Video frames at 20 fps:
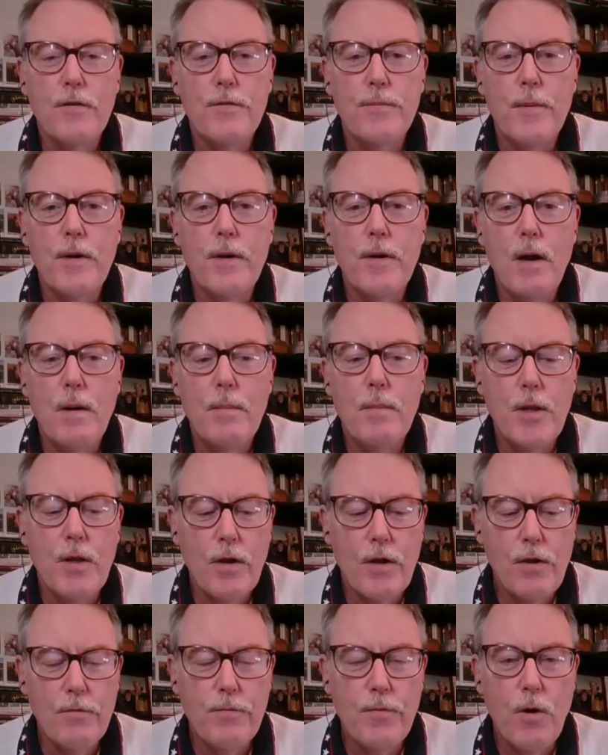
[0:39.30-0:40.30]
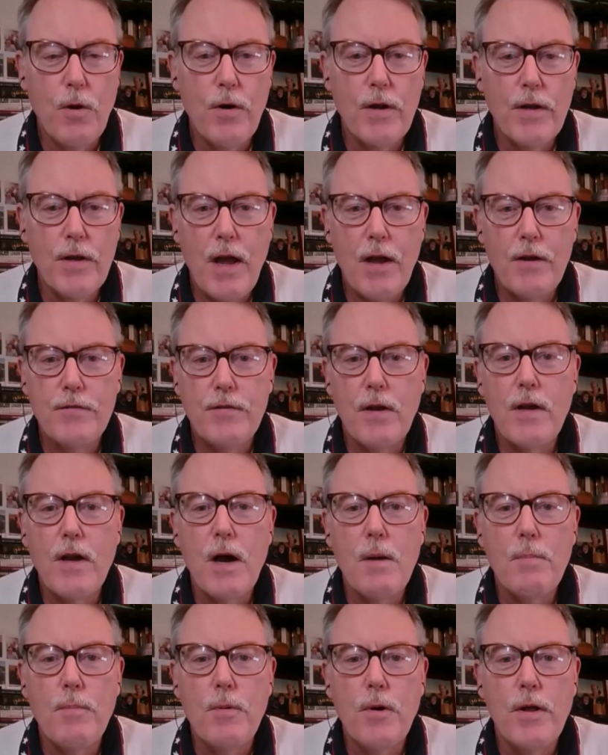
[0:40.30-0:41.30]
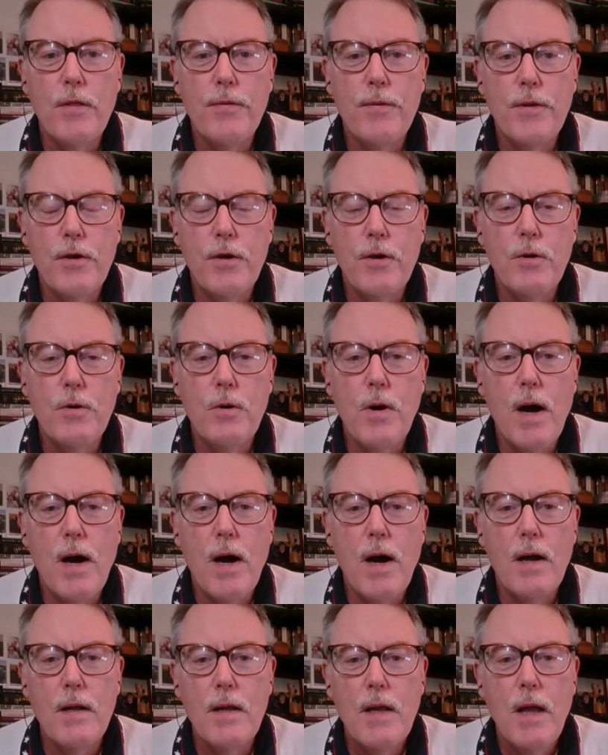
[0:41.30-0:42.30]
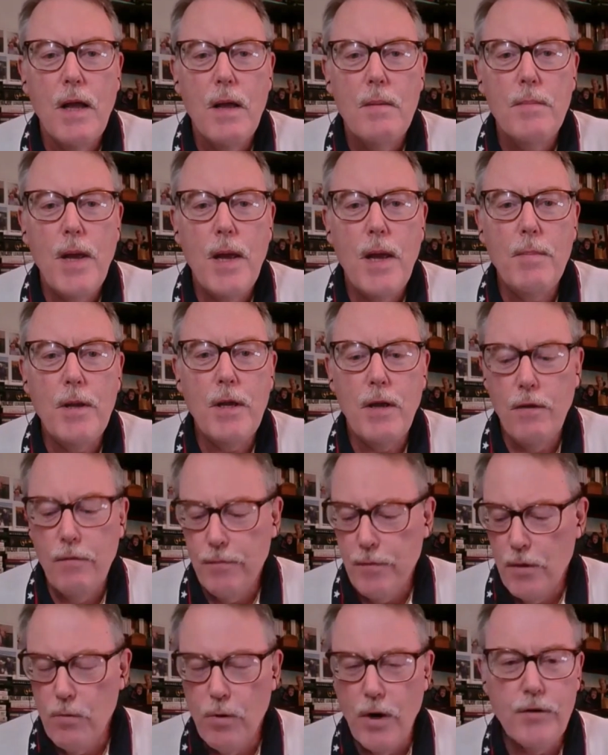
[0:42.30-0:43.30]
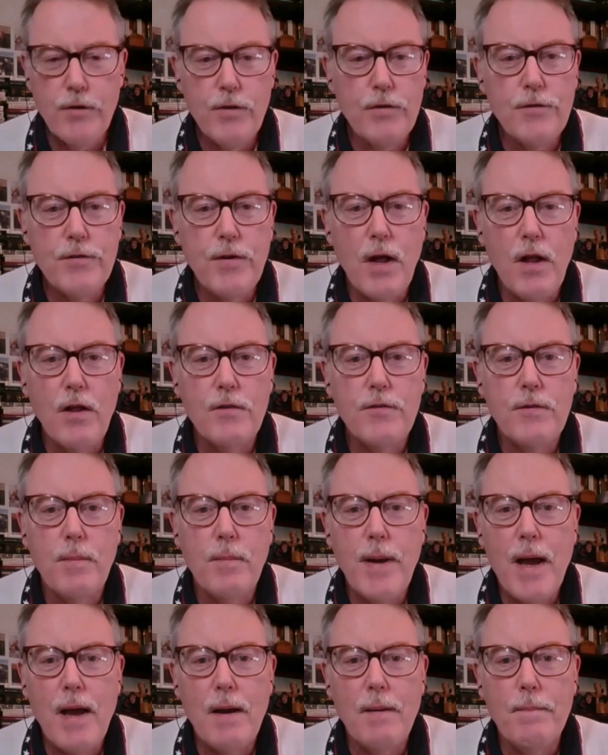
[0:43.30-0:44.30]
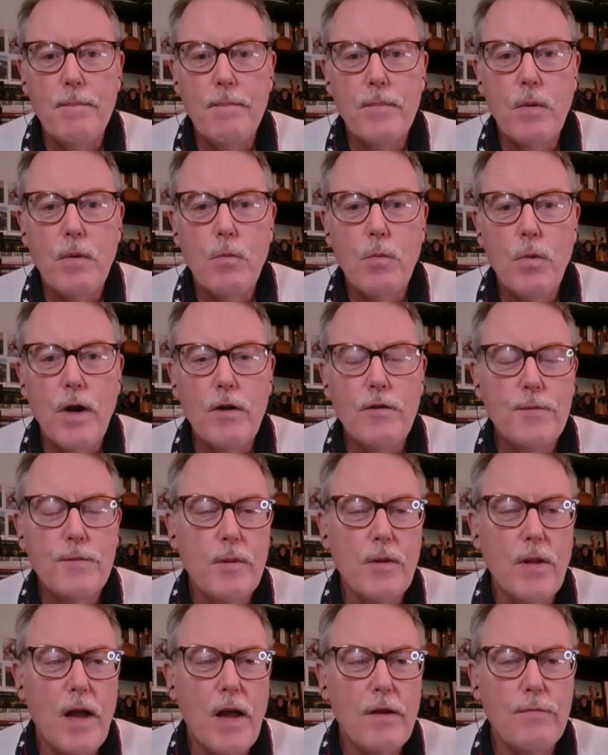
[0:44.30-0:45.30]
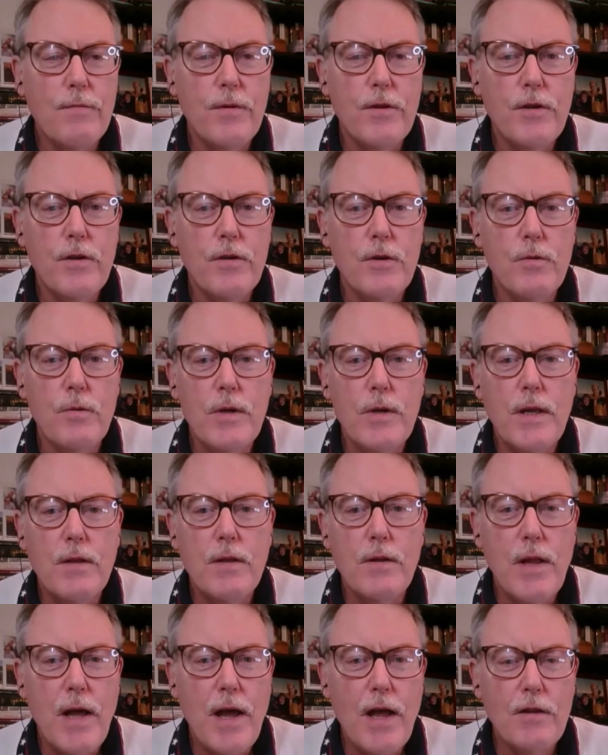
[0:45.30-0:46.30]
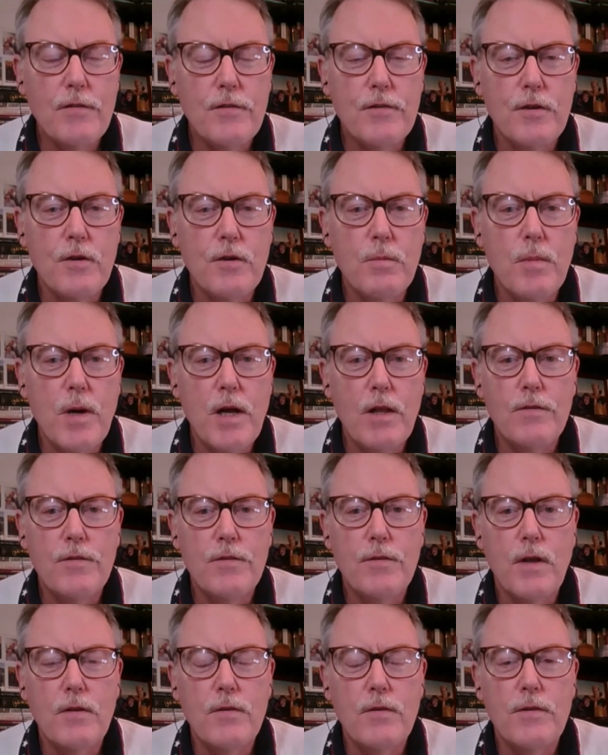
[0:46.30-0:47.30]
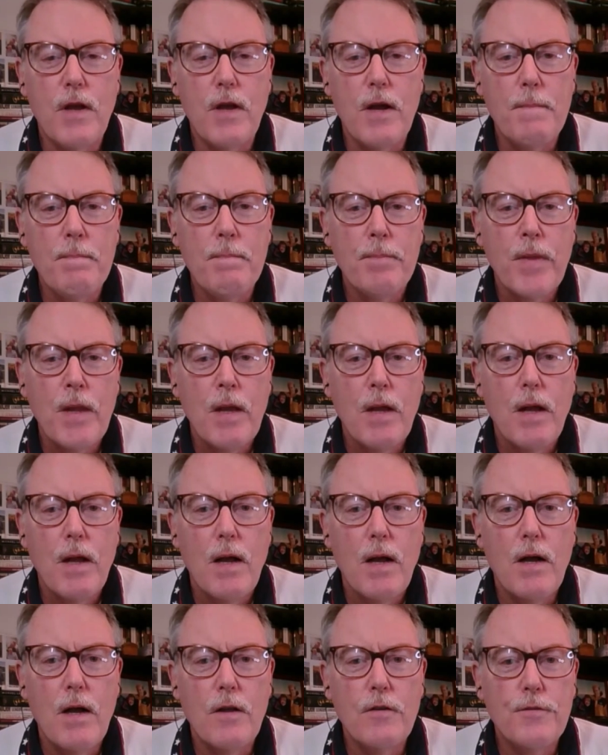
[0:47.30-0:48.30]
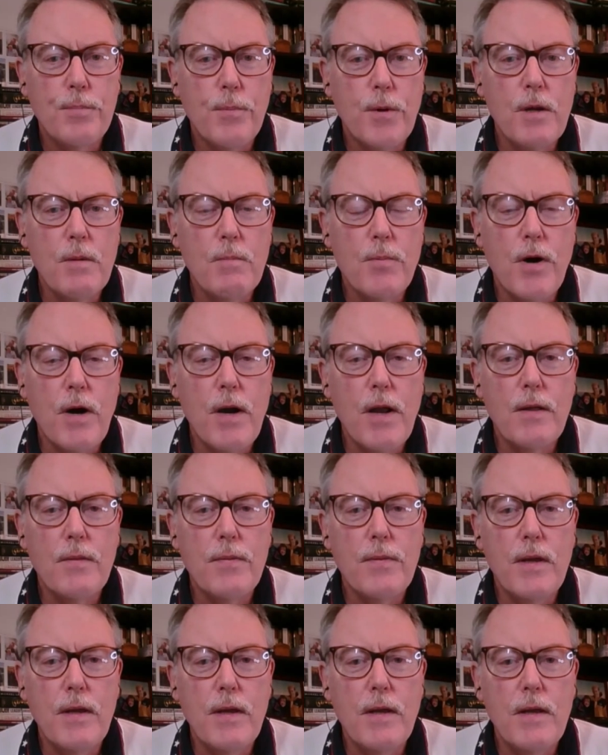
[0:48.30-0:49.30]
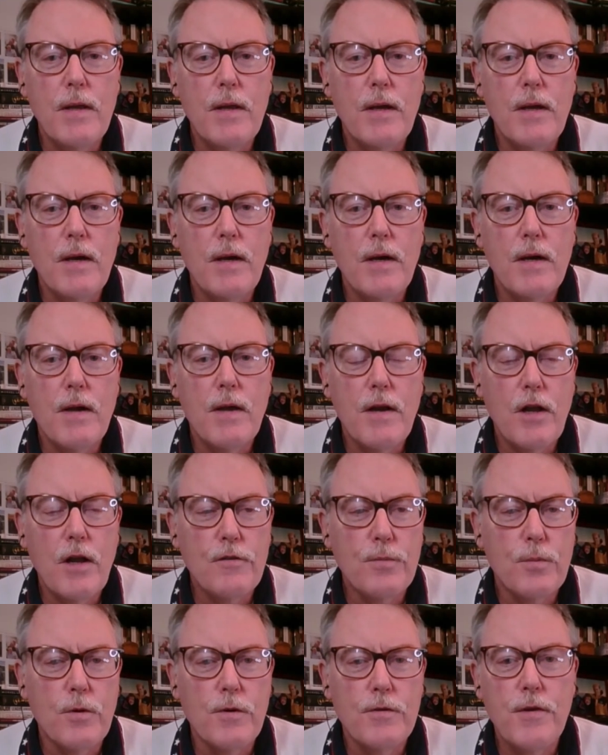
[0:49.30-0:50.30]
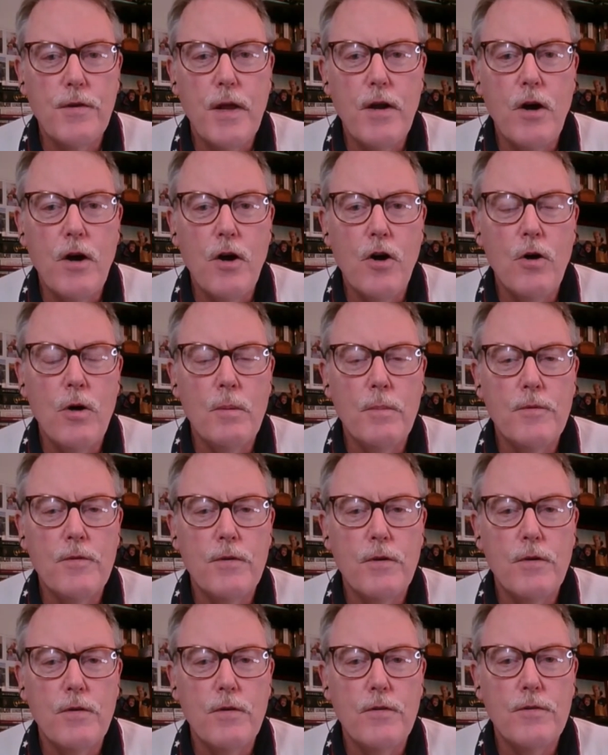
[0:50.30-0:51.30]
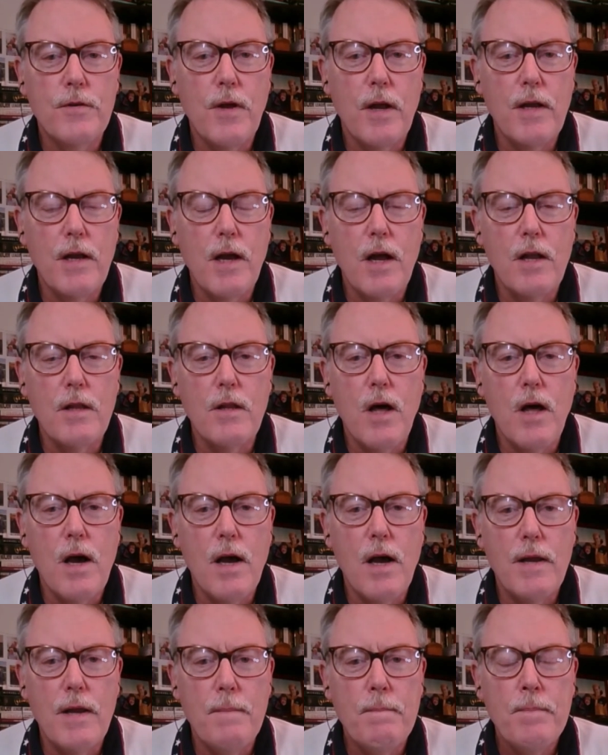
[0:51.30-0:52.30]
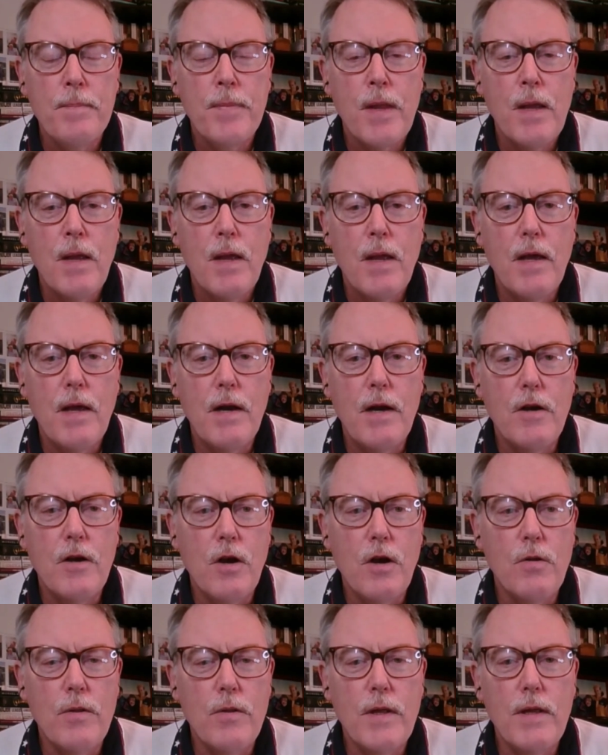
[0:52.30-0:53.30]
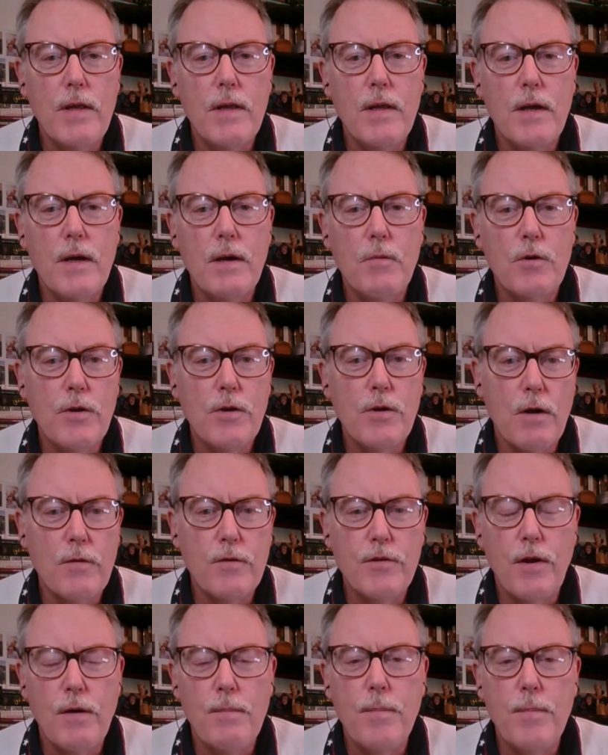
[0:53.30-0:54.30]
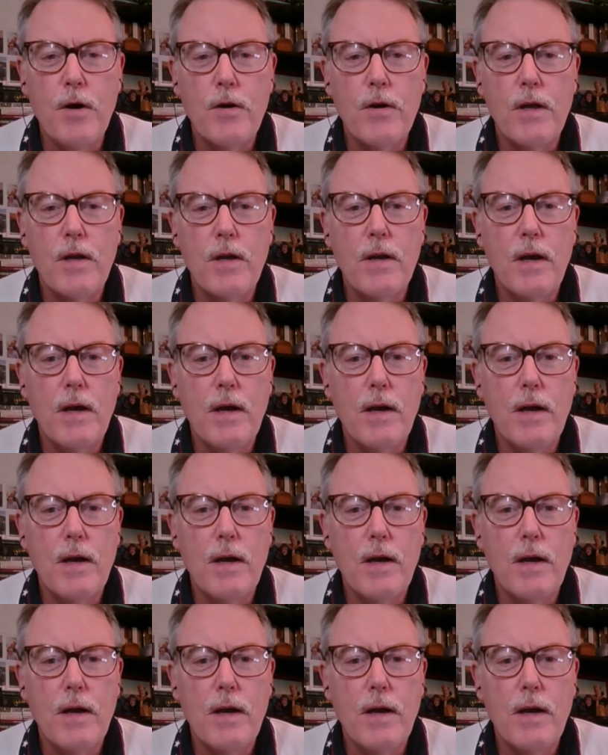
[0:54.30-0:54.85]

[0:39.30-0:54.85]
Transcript: It's been I've been looking forward to catching up with you. Uh, maybe if you would just tell us about what it's been like for you the last two months since uh, uh, spring break. The uh, cadets were sent home to study online, and I know the uh, we talked with Jeff Monken